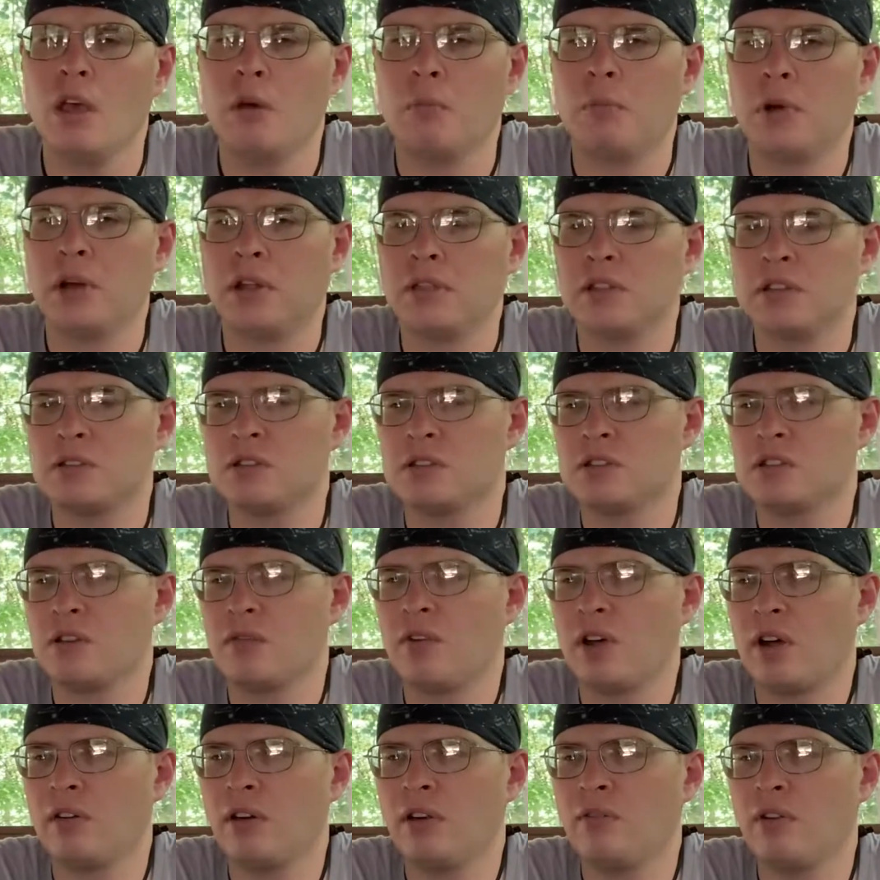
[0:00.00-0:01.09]
But this is a
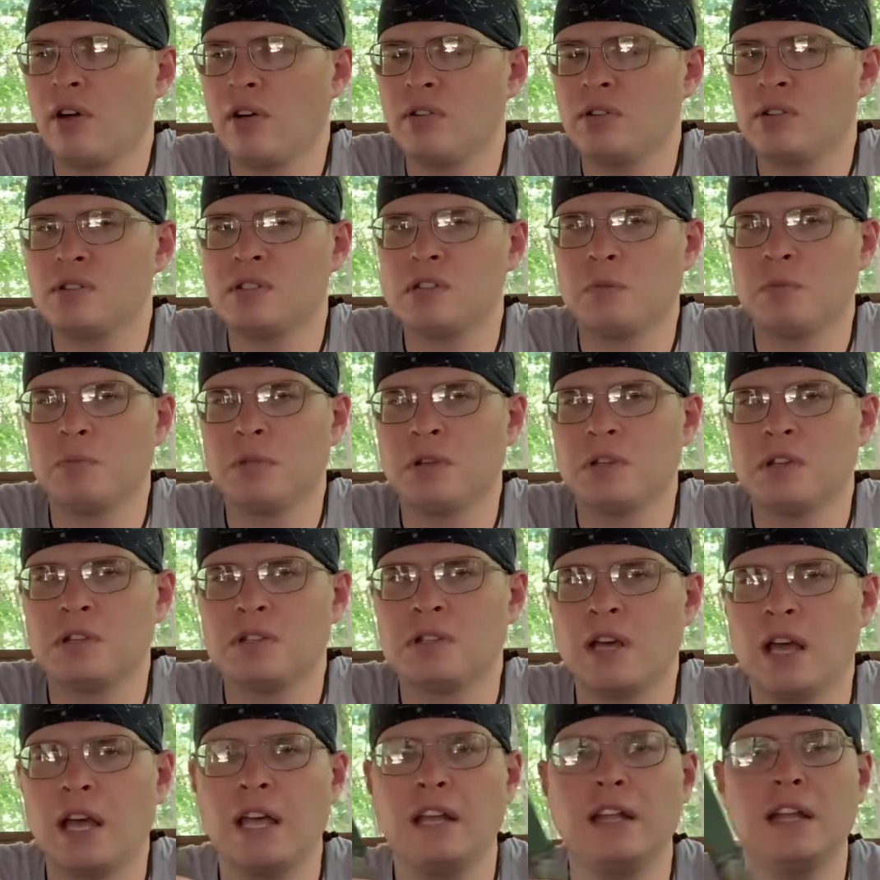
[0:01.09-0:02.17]
very simple
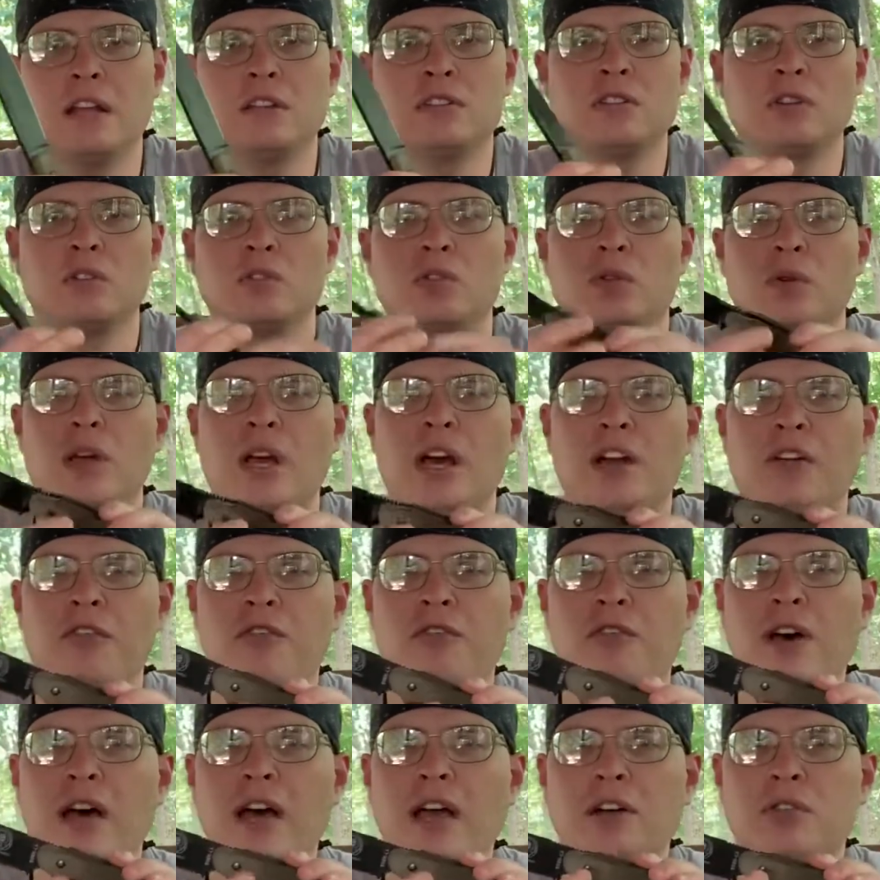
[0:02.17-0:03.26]
design. It's also got a
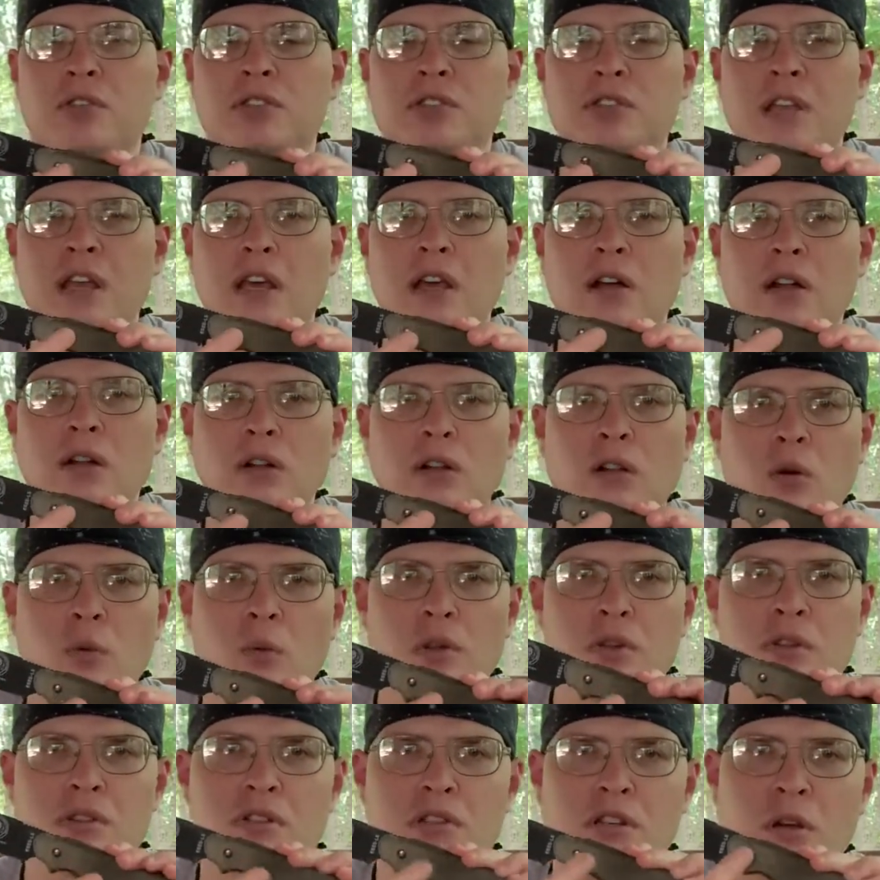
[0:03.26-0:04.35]
fire steel
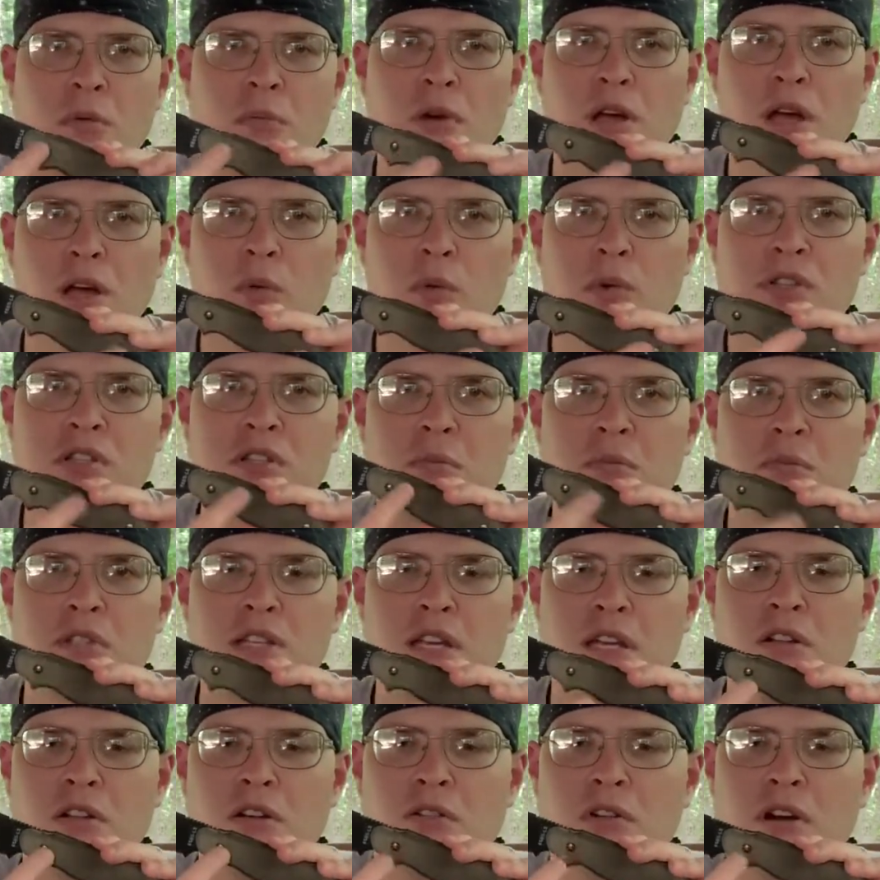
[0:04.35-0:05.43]
with some
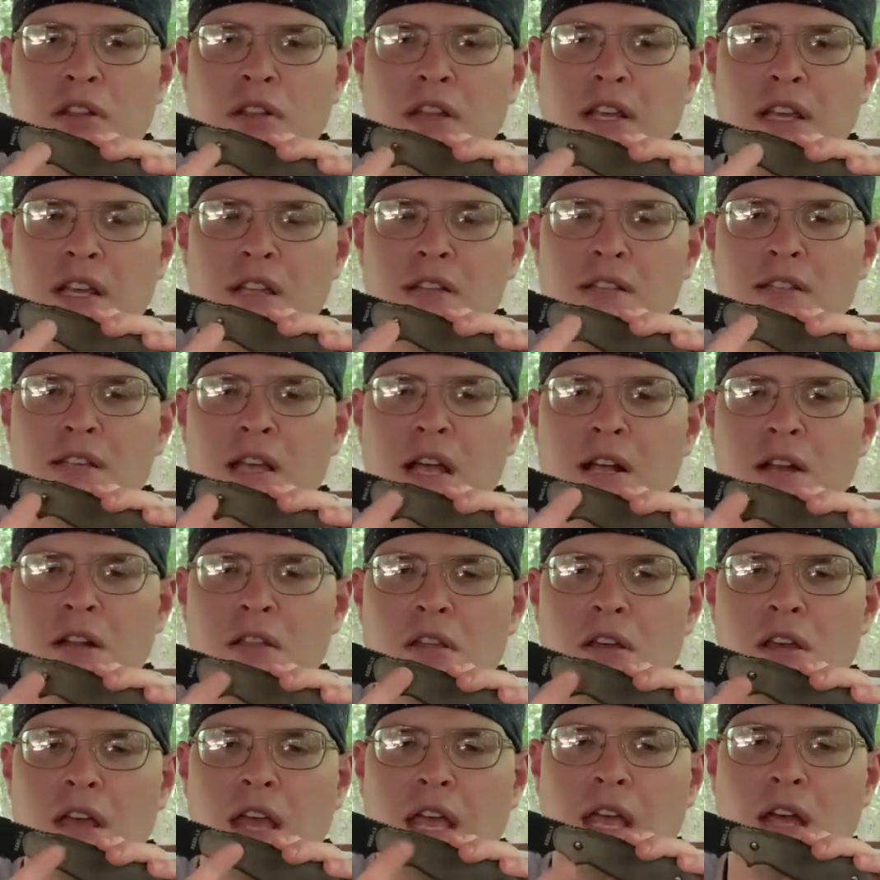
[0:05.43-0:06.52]
tinder on the inside of
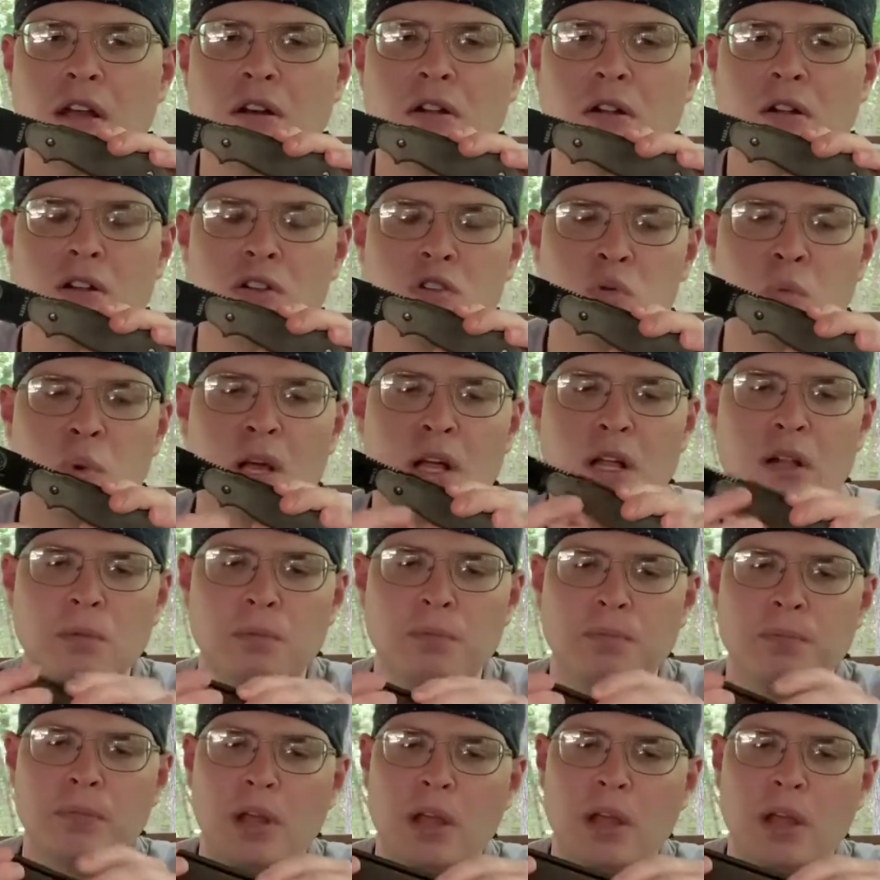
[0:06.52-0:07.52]
the handle as well.